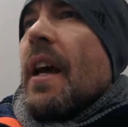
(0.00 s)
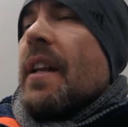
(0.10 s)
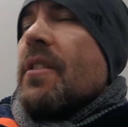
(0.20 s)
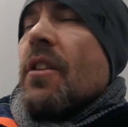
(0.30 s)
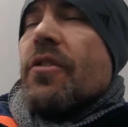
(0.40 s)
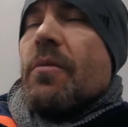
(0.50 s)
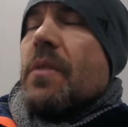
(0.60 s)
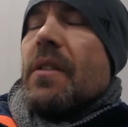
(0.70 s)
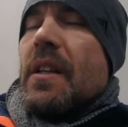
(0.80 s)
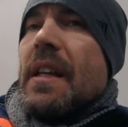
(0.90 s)
And it's not
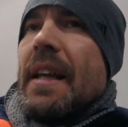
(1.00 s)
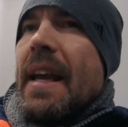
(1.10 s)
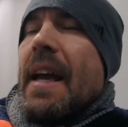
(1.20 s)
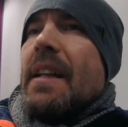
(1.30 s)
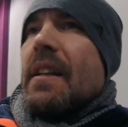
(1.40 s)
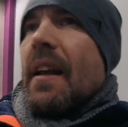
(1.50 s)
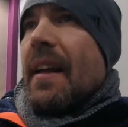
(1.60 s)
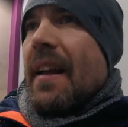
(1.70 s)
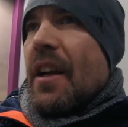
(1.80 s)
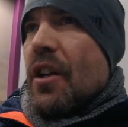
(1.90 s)
something that you get
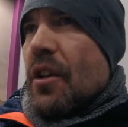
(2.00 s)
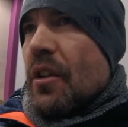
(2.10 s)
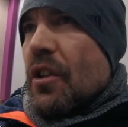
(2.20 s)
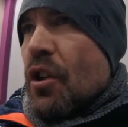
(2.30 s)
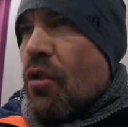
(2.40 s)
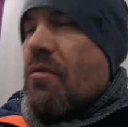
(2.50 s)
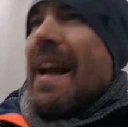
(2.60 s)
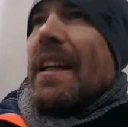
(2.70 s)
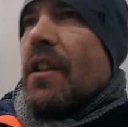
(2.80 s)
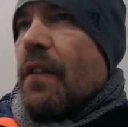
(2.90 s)

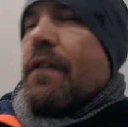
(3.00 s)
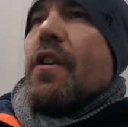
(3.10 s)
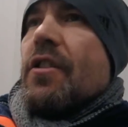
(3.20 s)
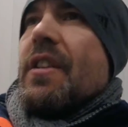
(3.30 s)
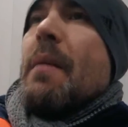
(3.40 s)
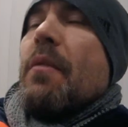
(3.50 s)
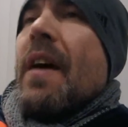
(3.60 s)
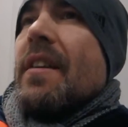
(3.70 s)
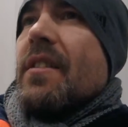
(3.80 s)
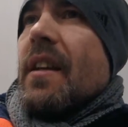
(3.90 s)
correct the first time of
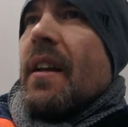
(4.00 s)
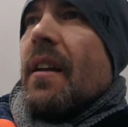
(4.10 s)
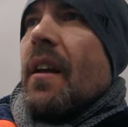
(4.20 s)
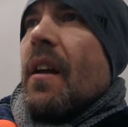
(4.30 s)
asking.